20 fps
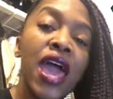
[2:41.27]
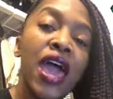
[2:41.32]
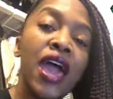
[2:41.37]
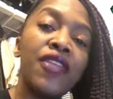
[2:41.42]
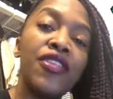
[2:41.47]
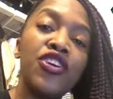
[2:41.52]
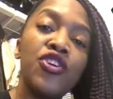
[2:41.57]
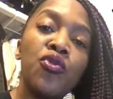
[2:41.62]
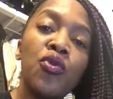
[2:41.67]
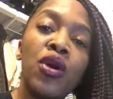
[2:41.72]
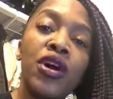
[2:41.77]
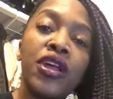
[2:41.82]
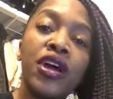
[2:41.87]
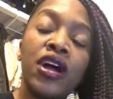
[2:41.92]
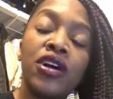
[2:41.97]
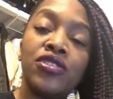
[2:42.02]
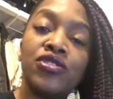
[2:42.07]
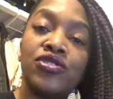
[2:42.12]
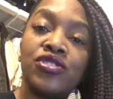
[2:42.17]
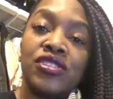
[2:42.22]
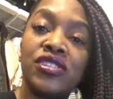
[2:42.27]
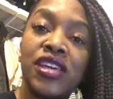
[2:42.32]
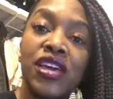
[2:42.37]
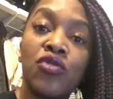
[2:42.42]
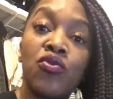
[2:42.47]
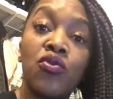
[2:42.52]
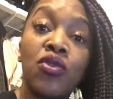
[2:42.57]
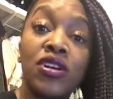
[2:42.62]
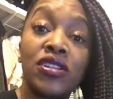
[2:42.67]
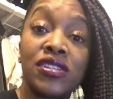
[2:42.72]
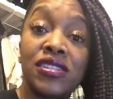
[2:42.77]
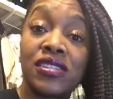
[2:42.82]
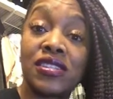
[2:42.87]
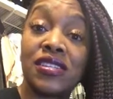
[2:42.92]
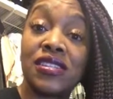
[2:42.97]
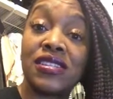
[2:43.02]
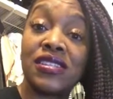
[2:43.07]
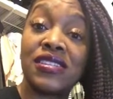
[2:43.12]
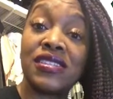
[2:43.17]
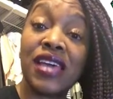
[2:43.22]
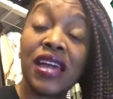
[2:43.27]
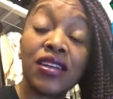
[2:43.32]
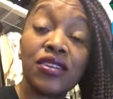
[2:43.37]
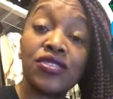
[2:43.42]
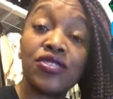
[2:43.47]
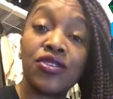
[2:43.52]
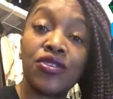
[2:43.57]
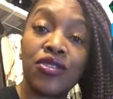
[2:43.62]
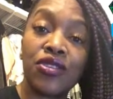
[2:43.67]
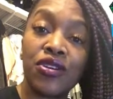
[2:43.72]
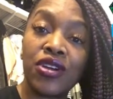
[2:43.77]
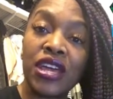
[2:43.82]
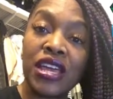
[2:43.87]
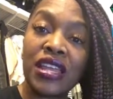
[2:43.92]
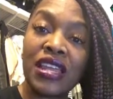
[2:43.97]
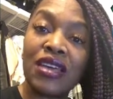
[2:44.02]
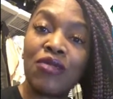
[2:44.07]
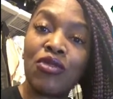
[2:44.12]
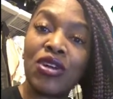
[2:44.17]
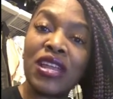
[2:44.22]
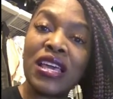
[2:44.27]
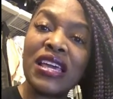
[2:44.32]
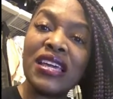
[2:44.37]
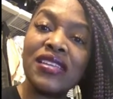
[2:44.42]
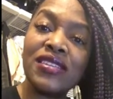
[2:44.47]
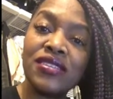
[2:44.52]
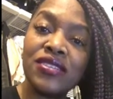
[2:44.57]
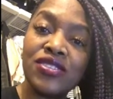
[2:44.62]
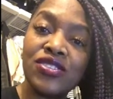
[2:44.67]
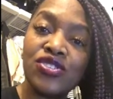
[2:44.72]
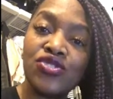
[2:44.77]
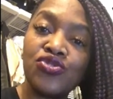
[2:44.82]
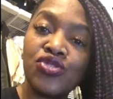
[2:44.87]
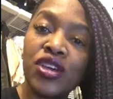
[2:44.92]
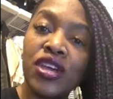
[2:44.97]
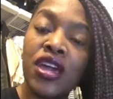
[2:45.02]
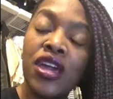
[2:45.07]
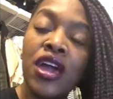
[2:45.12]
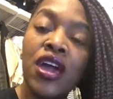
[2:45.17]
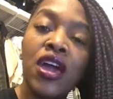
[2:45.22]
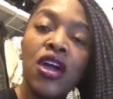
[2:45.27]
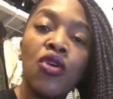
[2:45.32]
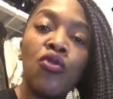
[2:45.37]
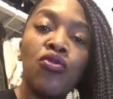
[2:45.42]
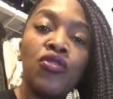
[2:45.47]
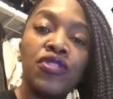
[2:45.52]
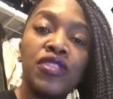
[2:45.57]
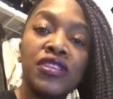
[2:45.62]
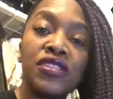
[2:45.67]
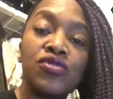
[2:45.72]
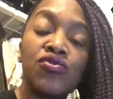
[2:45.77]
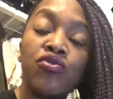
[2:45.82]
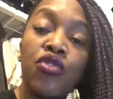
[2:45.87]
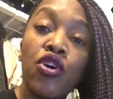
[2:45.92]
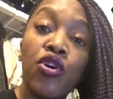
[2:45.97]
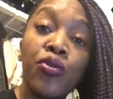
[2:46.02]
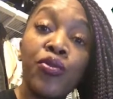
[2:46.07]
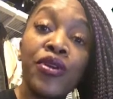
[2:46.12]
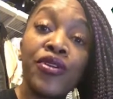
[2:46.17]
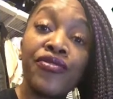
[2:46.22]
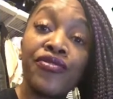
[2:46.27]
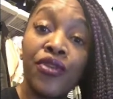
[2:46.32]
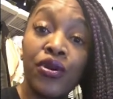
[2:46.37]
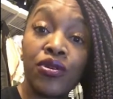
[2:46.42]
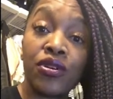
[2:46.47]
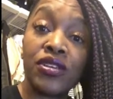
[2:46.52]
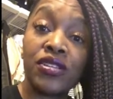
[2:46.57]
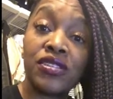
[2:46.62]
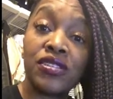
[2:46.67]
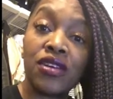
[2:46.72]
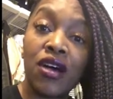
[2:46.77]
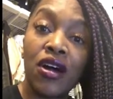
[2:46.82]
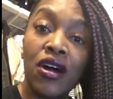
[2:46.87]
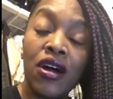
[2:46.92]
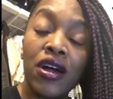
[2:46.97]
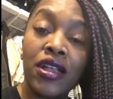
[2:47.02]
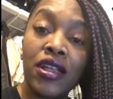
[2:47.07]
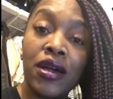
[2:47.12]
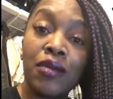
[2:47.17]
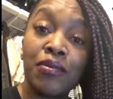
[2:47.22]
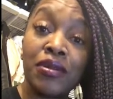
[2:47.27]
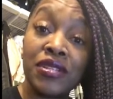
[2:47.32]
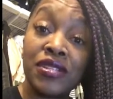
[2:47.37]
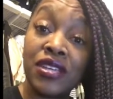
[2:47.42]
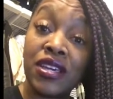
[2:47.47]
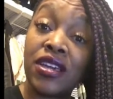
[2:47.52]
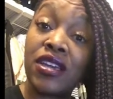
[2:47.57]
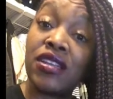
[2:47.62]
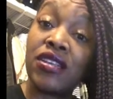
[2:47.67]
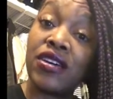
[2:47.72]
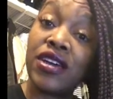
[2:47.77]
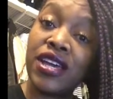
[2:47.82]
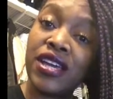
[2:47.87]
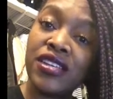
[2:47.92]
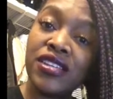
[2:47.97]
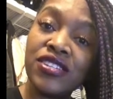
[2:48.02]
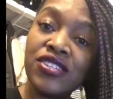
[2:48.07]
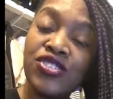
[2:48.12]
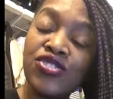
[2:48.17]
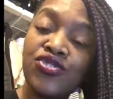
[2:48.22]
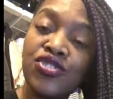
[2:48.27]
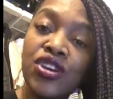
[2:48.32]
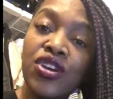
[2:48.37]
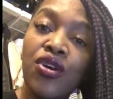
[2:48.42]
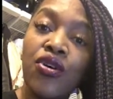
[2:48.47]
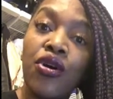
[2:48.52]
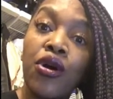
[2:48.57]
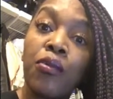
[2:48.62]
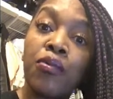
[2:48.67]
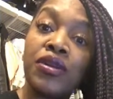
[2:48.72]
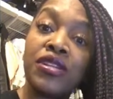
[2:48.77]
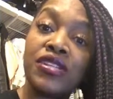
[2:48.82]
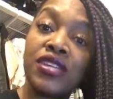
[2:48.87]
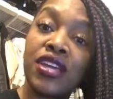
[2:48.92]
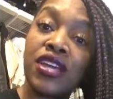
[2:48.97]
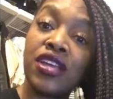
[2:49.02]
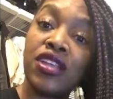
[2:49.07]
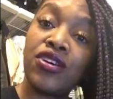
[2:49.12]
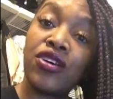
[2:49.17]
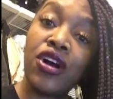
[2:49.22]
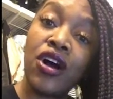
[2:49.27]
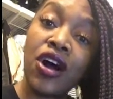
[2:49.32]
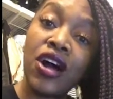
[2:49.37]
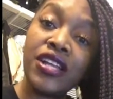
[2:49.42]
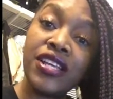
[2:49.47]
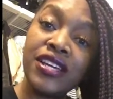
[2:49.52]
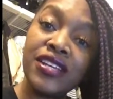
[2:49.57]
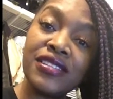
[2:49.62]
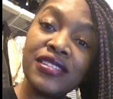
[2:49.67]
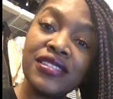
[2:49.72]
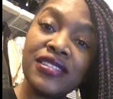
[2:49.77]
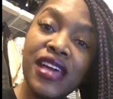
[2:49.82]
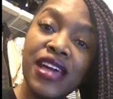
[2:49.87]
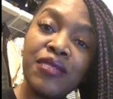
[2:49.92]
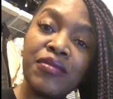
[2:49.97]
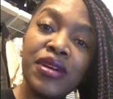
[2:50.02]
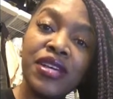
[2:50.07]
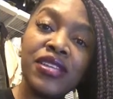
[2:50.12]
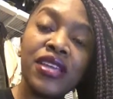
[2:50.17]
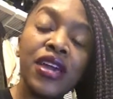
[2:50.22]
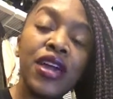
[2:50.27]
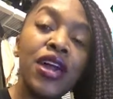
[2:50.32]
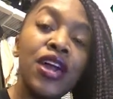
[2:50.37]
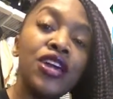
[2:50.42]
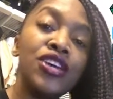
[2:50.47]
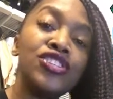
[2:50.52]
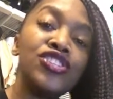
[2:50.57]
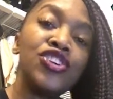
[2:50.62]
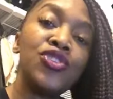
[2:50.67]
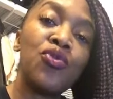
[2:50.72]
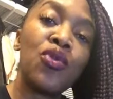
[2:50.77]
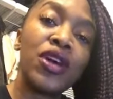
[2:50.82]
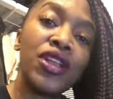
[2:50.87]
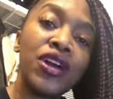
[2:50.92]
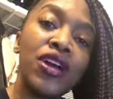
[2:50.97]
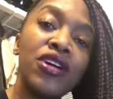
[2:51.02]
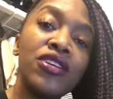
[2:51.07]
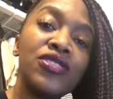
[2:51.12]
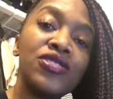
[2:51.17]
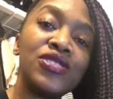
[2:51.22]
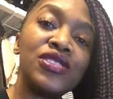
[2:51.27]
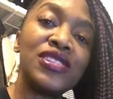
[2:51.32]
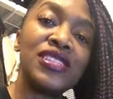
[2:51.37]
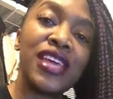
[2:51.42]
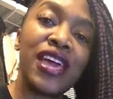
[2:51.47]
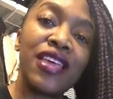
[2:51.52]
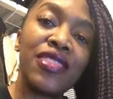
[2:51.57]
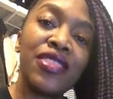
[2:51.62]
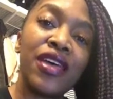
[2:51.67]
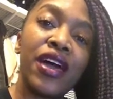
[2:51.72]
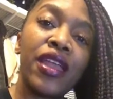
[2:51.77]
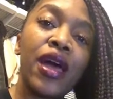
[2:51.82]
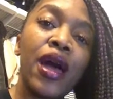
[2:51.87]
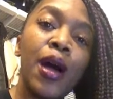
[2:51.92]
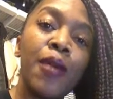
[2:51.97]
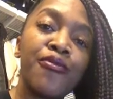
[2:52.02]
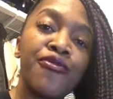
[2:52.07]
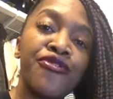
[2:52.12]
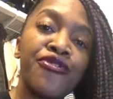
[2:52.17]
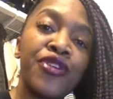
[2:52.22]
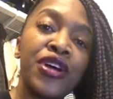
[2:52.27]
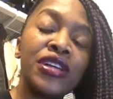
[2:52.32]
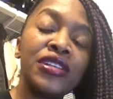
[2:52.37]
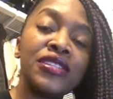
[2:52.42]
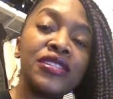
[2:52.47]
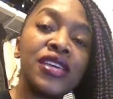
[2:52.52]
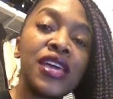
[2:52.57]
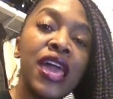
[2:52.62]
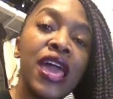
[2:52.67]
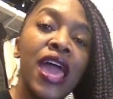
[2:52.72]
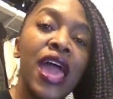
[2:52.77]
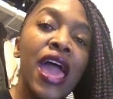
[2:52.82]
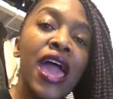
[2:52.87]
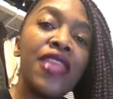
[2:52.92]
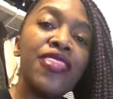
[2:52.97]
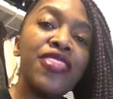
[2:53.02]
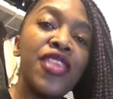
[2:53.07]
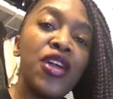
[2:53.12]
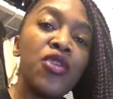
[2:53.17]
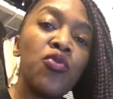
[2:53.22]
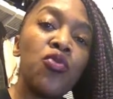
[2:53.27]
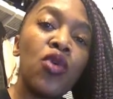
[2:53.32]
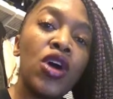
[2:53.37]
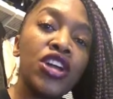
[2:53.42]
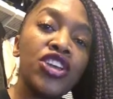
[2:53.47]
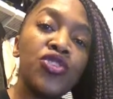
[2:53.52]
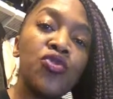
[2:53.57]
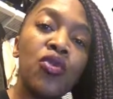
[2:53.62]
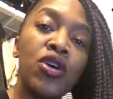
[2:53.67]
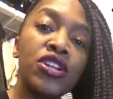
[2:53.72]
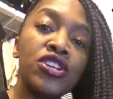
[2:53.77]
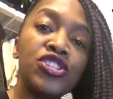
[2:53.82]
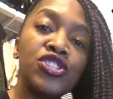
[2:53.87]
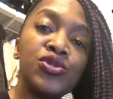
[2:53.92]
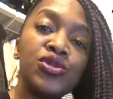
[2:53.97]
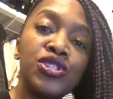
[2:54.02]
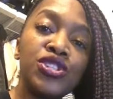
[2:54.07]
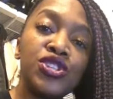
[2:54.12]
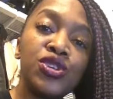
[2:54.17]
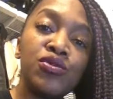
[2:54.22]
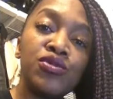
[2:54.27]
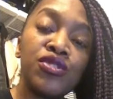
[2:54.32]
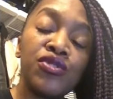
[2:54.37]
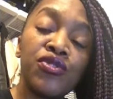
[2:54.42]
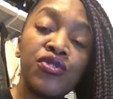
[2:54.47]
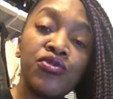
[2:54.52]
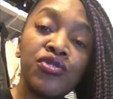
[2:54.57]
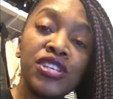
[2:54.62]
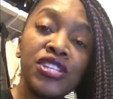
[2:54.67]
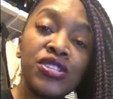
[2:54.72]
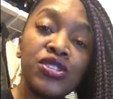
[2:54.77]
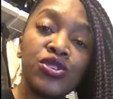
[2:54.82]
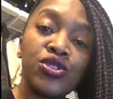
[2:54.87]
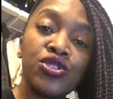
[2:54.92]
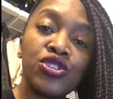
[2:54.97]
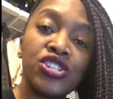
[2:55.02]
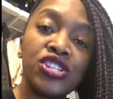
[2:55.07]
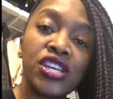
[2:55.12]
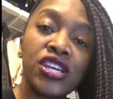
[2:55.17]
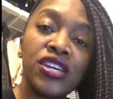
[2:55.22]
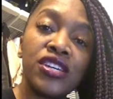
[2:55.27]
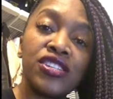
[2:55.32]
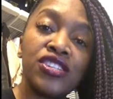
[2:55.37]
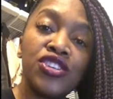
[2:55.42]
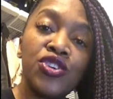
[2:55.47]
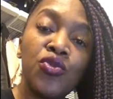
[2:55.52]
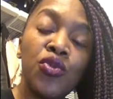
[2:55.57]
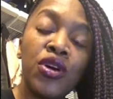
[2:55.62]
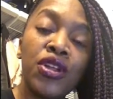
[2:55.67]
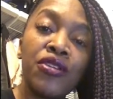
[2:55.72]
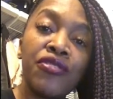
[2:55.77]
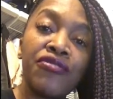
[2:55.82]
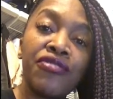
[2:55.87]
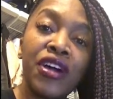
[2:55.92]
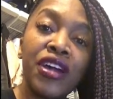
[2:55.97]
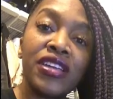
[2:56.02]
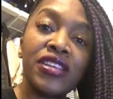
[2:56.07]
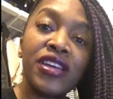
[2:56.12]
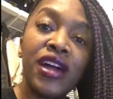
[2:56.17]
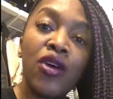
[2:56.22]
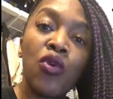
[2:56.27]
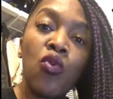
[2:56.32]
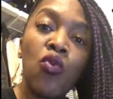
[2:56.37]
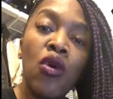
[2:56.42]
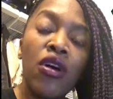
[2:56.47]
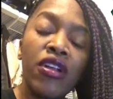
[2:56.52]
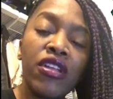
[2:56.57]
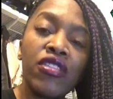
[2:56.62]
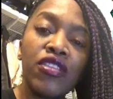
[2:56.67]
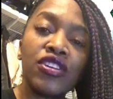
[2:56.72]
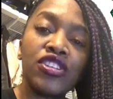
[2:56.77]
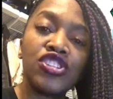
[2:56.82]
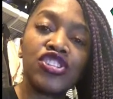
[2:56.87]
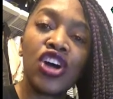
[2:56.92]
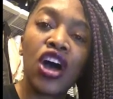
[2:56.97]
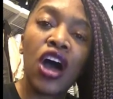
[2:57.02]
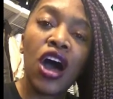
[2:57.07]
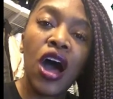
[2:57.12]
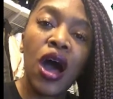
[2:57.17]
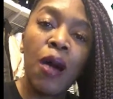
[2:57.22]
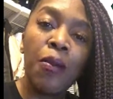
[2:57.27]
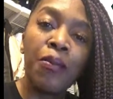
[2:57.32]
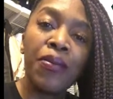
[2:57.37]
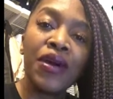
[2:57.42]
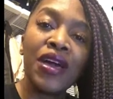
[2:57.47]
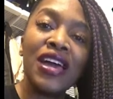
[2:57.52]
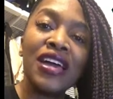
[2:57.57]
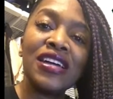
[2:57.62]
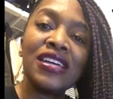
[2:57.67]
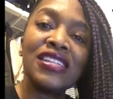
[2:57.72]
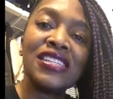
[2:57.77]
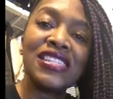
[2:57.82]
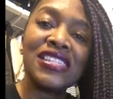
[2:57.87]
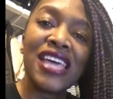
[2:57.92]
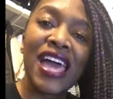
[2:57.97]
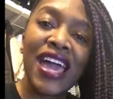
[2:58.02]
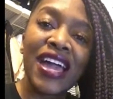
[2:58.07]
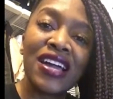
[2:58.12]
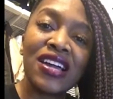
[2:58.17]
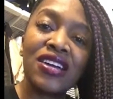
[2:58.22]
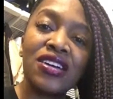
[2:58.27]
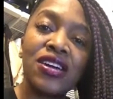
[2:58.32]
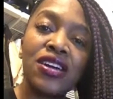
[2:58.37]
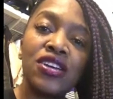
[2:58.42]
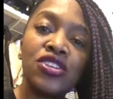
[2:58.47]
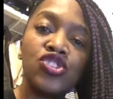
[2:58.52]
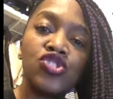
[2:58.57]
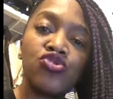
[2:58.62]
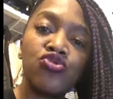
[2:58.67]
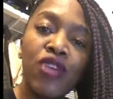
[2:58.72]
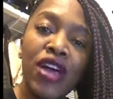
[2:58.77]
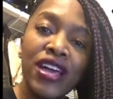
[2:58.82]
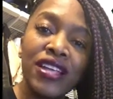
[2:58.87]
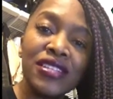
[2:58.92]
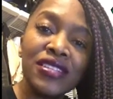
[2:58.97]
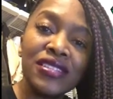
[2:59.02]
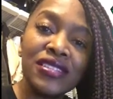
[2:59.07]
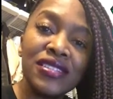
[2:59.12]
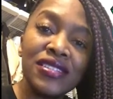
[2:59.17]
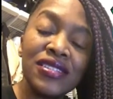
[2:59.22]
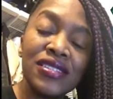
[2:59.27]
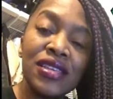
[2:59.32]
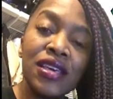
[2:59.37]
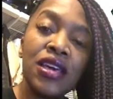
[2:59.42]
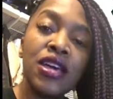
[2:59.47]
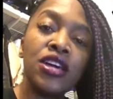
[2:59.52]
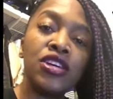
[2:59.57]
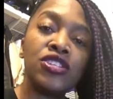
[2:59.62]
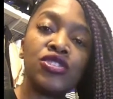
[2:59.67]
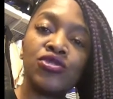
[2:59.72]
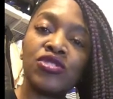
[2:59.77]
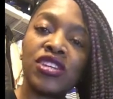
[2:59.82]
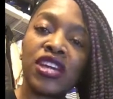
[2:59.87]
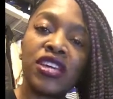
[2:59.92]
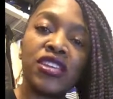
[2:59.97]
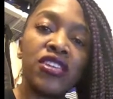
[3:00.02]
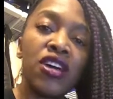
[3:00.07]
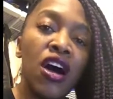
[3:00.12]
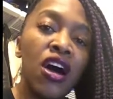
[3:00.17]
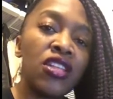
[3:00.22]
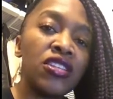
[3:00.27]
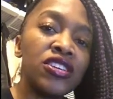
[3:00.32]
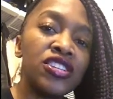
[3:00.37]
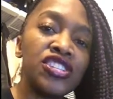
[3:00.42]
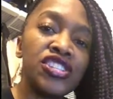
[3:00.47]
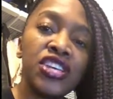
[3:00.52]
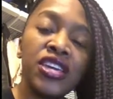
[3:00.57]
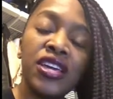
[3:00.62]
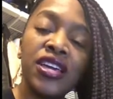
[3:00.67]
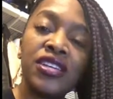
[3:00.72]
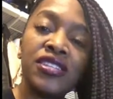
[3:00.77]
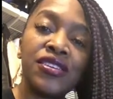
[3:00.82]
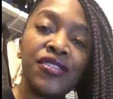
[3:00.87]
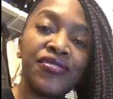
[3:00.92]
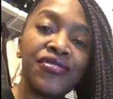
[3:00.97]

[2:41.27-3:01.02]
And then you want to understand what sector they're in, what industry. Would this role be focused on a particular industry or a particular audience segment? So you want to understand that up front. And then what you want to do in terms of your research is you want to find out what are the top tech trends. So technology is